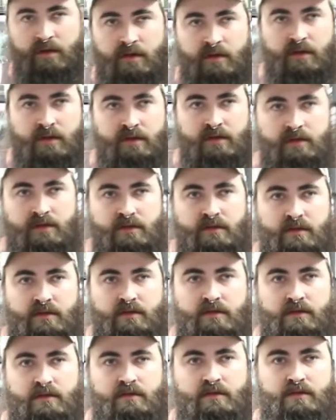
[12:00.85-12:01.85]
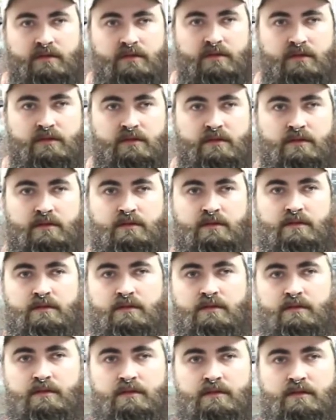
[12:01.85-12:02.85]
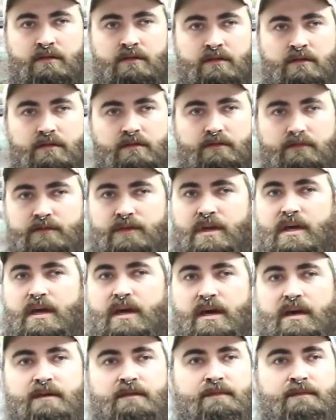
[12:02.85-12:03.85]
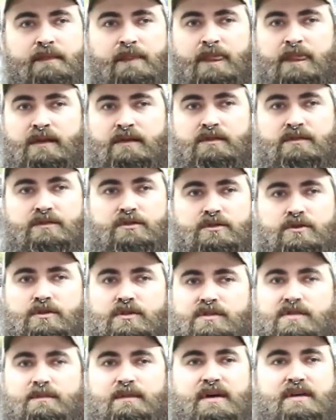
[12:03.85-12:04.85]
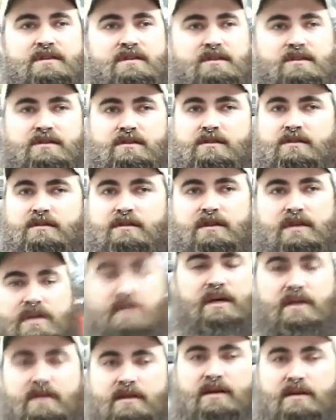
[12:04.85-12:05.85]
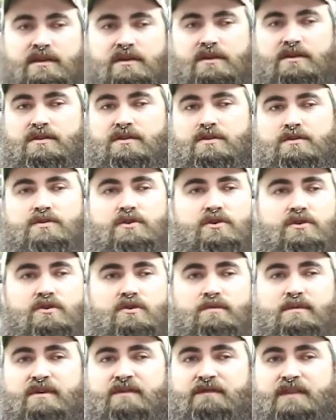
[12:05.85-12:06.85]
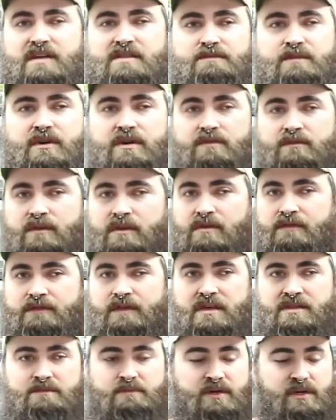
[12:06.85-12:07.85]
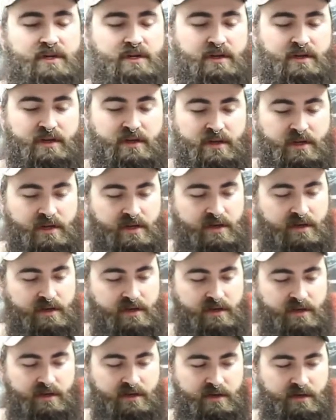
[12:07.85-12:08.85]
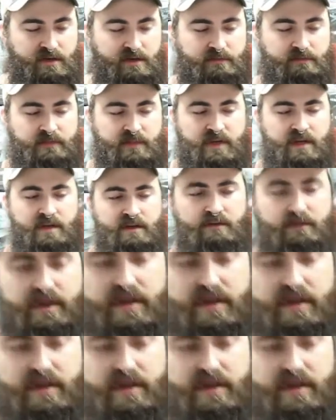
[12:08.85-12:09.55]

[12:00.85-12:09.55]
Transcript: this and you have to have that, by all means, yeah. just shoot, shoot a message. message. Yeah, yeah, we'll take YouTube or Facebook. We're on Facebook. Um, we